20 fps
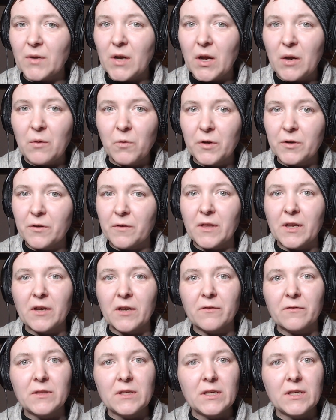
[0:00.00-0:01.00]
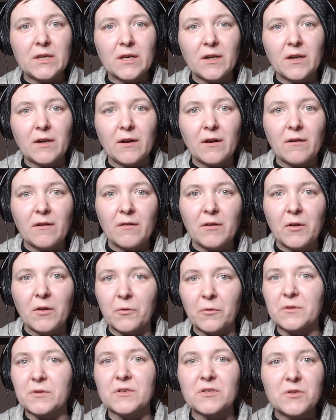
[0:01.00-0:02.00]
What do you think of the
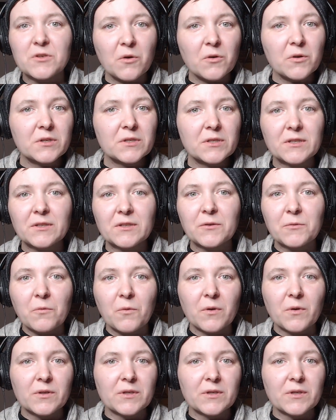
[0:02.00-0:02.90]
Lord Discordant?